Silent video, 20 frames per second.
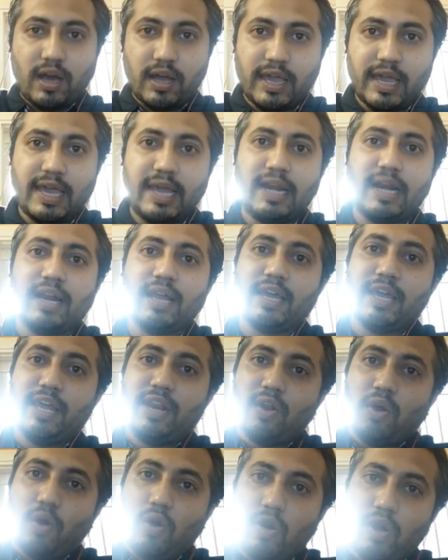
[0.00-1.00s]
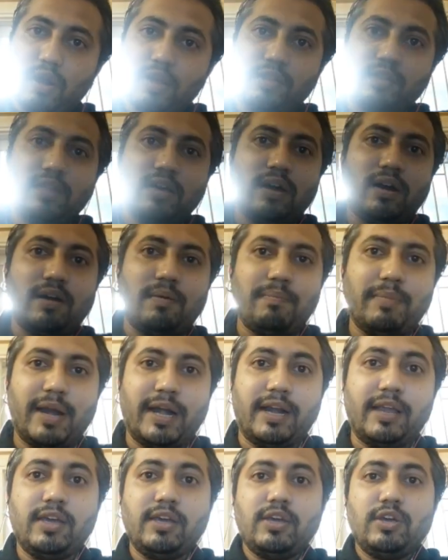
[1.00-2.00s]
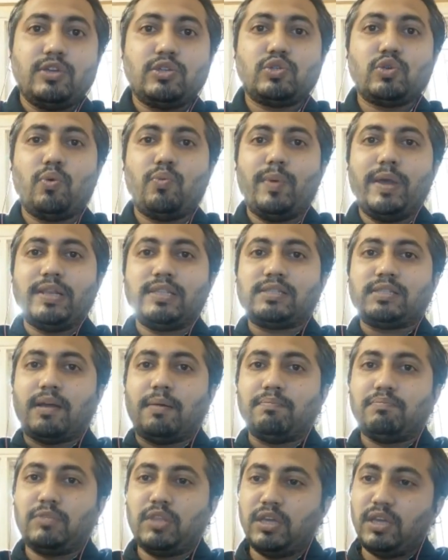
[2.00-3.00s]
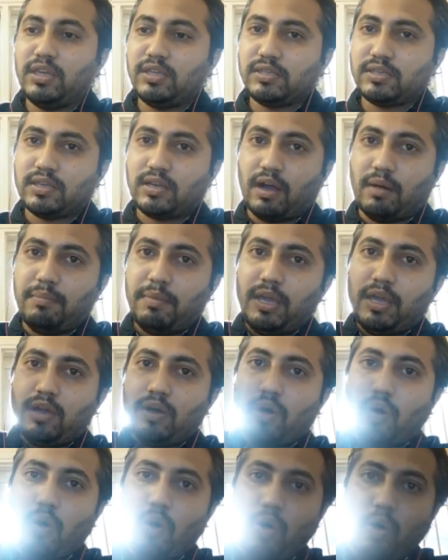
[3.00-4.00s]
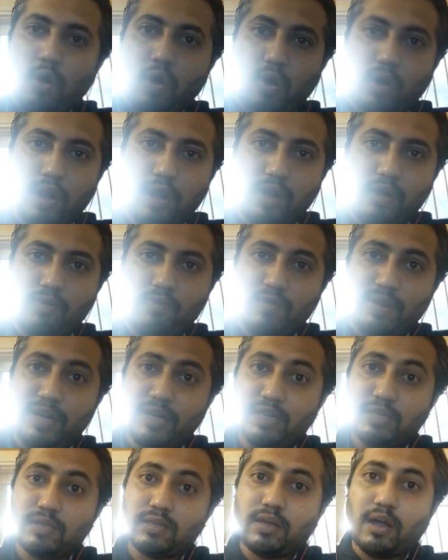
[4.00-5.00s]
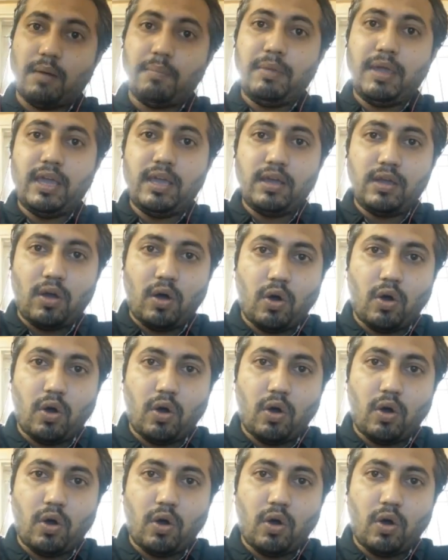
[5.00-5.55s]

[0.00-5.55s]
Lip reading: again on the bed. So when something is coming on, when it is coming